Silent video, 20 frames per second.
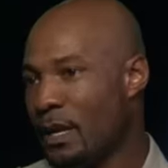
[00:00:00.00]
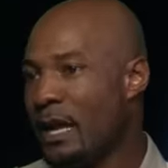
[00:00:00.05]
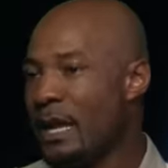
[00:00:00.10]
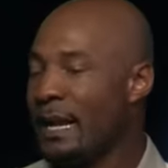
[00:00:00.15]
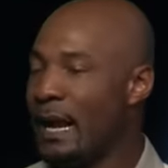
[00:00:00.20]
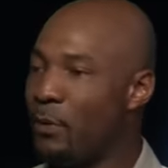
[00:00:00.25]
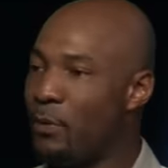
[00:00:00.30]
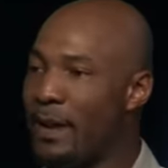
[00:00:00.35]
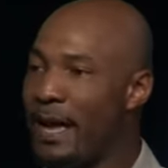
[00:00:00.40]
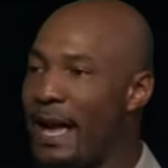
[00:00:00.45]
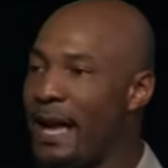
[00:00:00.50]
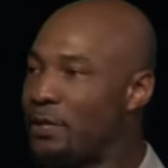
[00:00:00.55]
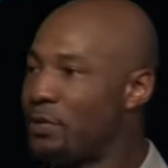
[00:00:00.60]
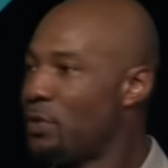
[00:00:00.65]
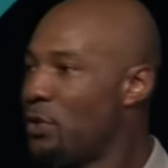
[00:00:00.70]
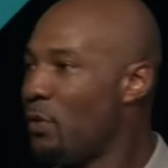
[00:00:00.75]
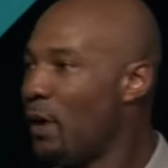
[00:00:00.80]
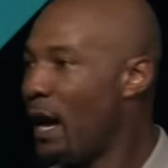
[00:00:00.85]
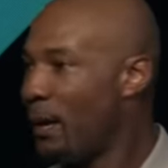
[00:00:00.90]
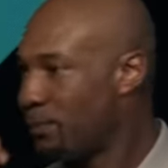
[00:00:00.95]
Now we had
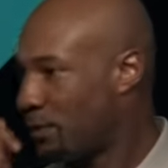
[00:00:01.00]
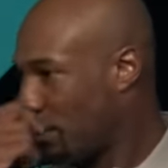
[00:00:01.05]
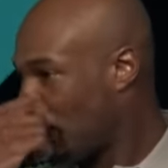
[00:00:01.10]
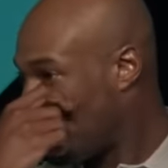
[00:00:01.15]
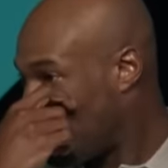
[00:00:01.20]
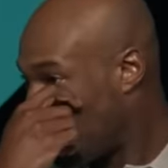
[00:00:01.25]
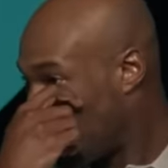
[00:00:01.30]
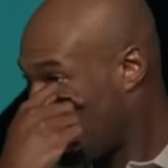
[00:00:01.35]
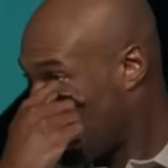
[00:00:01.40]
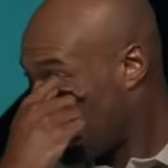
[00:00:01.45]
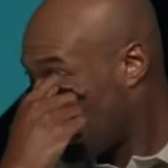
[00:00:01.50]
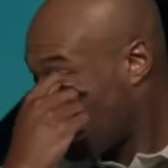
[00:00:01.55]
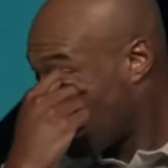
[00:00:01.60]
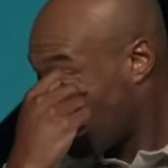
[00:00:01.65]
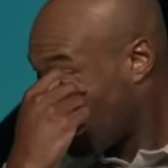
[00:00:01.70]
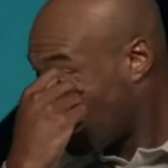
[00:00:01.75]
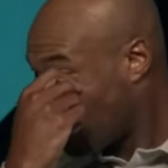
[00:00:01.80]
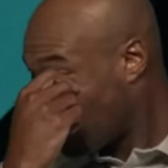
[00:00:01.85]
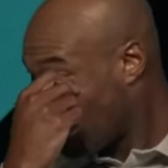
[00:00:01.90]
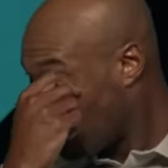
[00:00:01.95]
two options.
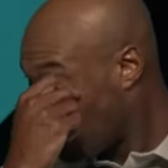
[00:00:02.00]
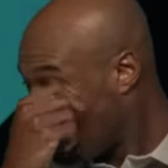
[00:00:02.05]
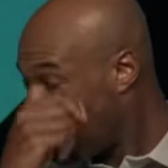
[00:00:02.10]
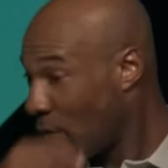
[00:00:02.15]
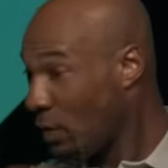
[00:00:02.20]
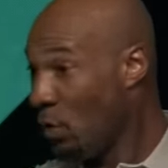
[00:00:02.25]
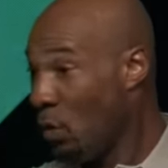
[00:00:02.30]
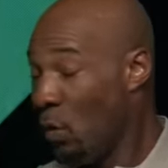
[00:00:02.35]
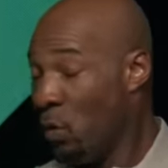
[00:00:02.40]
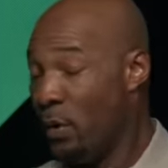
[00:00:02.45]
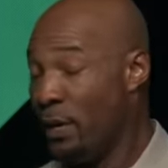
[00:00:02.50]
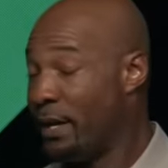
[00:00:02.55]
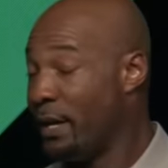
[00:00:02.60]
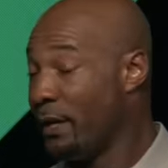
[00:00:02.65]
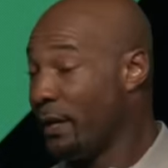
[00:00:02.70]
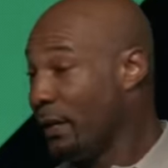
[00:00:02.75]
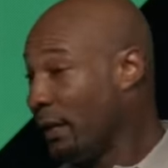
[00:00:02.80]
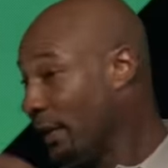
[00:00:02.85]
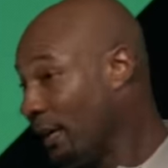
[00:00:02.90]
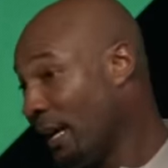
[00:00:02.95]
We
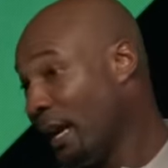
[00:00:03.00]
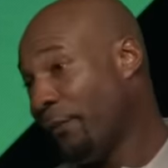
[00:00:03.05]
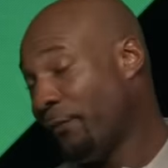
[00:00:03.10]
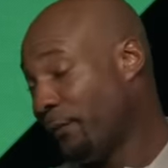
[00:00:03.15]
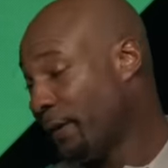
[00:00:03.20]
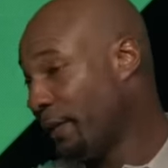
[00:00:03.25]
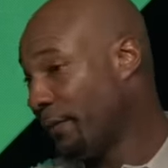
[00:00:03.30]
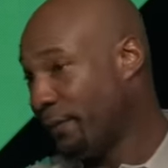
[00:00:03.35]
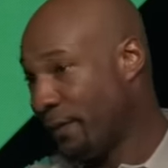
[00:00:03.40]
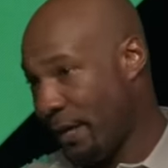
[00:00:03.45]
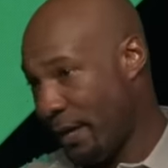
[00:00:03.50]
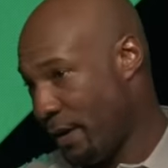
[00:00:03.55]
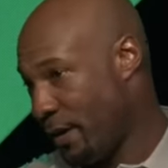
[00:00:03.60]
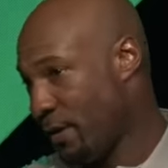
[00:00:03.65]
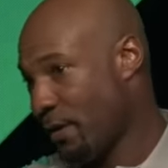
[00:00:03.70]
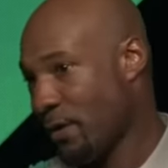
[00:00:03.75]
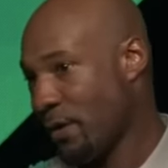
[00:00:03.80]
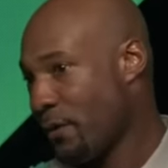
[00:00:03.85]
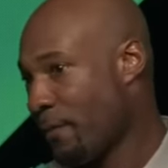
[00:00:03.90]
could have left it there